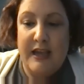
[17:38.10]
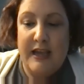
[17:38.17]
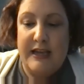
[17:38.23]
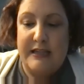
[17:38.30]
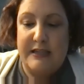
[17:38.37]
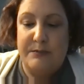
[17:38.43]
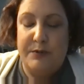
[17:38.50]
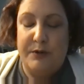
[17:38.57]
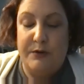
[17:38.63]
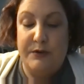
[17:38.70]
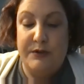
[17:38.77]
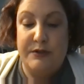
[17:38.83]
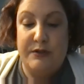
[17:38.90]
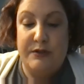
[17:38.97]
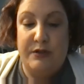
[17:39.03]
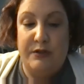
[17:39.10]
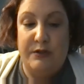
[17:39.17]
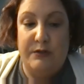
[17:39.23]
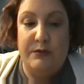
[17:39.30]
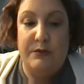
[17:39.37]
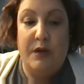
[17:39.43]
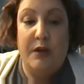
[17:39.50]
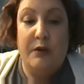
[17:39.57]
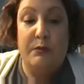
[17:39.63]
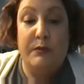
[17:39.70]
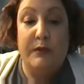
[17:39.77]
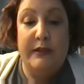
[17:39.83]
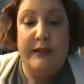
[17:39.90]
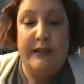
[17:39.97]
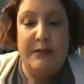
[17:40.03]
as opposed to
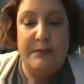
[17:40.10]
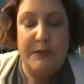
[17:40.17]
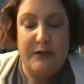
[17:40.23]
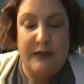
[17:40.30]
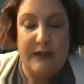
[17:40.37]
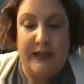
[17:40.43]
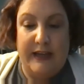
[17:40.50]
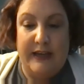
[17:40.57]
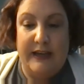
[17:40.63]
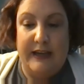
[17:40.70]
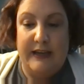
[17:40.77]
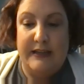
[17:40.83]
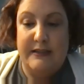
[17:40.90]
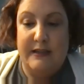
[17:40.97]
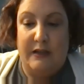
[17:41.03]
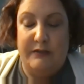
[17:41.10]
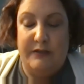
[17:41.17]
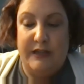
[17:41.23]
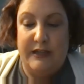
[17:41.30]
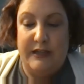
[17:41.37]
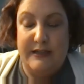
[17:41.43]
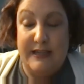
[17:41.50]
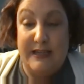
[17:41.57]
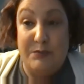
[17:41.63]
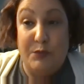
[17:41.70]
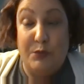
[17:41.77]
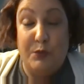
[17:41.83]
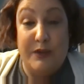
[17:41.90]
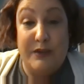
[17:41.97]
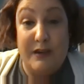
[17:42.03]
really communicating and delving in deep
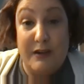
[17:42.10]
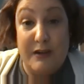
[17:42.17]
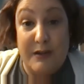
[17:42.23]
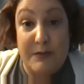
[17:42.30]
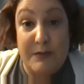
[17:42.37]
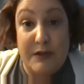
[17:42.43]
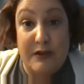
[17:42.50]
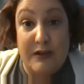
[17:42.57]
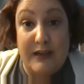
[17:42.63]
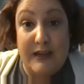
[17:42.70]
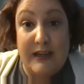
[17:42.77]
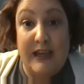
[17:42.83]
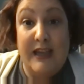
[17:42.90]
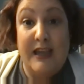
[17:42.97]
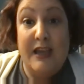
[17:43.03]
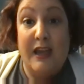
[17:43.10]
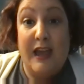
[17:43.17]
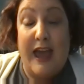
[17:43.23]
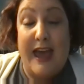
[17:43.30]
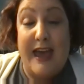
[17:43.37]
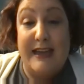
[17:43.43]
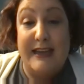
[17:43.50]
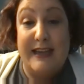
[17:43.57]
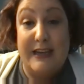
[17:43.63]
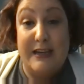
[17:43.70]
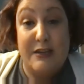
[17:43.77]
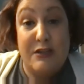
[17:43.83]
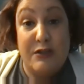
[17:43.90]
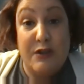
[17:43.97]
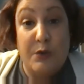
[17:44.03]
with our community and getting
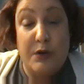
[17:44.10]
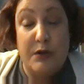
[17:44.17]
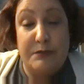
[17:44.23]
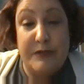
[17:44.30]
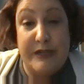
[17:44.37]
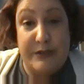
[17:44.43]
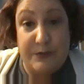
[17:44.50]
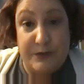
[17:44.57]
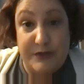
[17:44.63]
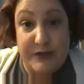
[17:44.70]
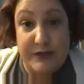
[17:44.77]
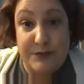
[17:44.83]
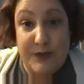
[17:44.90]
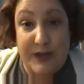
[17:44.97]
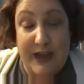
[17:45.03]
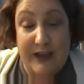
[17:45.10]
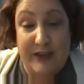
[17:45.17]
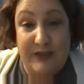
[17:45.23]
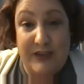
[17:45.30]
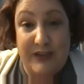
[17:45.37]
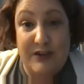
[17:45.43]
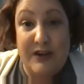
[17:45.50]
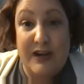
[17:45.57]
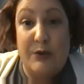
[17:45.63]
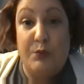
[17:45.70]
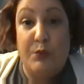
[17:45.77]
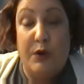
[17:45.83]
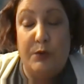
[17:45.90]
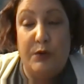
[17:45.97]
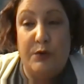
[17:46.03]
to know what resources we have here and
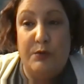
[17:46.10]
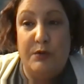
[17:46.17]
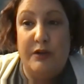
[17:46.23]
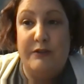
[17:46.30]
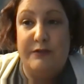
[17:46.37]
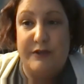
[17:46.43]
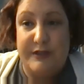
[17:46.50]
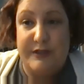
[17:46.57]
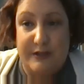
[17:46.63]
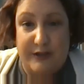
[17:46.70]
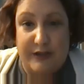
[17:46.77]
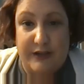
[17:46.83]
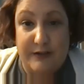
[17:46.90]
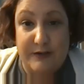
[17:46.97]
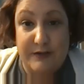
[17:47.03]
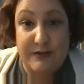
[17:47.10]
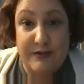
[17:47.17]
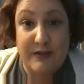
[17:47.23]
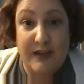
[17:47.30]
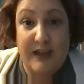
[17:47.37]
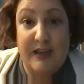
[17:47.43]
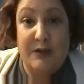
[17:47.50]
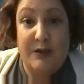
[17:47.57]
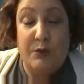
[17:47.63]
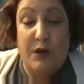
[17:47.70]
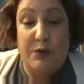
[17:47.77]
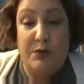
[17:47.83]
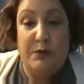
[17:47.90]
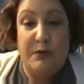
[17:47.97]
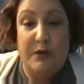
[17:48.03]
what will work for Syracuse, what
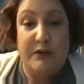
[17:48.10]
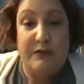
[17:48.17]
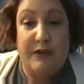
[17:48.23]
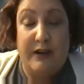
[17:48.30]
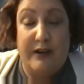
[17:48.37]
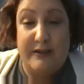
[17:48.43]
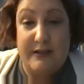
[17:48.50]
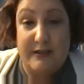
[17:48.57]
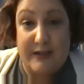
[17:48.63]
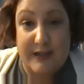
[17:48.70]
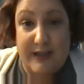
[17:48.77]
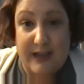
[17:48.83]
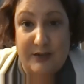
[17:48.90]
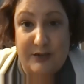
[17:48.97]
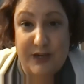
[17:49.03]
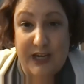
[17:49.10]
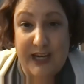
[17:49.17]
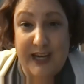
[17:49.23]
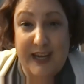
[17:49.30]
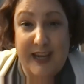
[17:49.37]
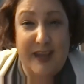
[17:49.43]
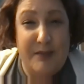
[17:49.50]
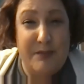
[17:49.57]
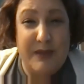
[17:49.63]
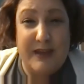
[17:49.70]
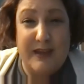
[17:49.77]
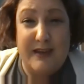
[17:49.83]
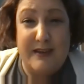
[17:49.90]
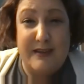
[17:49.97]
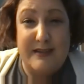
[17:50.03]
will work for Onondaga County.
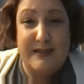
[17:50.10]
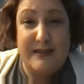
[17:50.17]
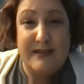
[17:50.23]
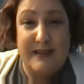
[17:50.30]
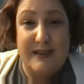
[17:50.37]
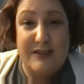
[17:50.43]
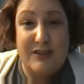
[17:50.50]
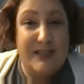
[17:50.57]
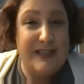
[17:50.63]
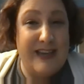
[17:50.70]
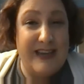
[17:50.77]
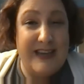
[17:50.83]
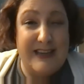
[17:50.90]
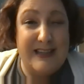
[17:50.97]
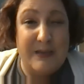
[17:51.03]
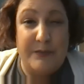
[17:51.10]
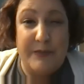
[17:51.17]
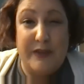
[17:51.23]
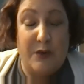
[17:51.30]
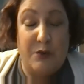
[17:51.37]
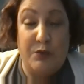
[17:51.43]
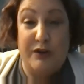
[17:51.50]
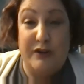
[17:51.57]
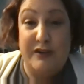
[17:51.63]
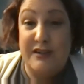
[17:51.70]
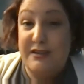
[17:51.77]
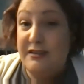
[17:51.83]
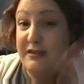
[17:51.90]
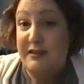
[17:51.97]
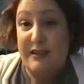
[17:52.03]
Because just taking something that
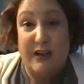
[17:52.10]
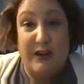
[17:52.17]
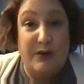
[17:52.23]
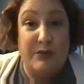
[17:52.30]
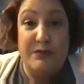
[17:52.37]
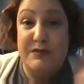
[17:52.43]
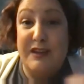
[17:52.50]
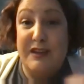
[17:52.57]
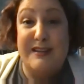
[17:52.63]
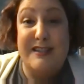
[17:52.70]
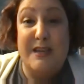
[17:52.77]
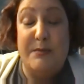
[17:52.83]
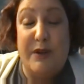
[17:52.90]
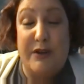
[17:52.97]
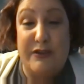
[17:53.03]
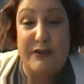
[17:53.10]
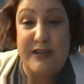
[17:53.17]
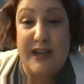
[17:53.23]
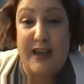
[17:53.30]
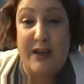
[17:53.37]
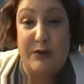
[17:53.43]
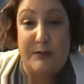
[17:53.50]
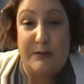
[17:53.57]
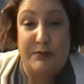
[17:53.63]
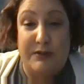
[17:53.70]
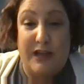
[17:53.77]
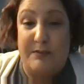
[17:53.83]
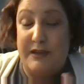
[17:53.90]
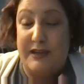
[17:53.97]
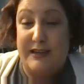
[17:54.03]
worked, you know, in some other town and
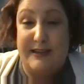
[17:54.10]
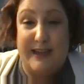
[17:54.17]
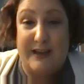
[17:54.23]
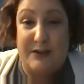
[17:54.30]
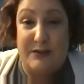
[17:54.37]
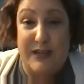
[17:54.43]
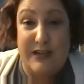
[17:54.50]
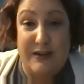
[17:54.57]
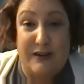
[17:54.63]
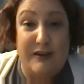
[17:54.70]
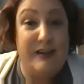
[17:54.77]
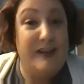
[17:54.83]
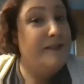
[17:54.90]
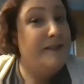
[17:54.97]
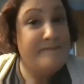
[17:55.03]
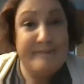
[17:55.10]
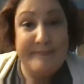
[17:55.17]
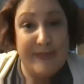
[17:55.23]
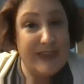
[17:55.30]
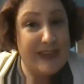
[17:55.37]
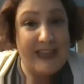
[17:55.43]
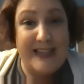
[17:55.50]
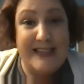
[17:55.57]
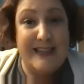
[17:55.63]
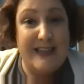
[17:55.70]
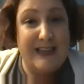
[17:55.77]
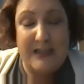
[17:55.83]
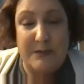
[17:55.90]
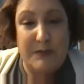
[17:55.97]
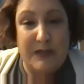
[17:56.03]
plopping it down here, that's not
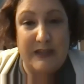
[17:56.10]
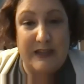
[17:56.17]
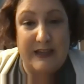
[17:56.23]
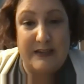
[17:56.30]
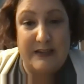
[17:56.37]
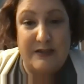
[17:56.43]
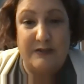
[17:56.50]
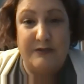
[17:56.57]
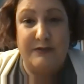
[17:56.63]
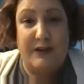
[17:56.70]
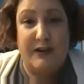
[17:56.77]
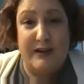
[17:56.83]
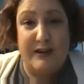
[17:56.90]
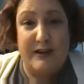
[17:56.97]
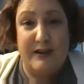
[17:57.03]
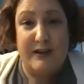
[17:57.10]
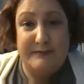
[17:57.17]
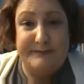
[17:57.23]
going to be the answer for us.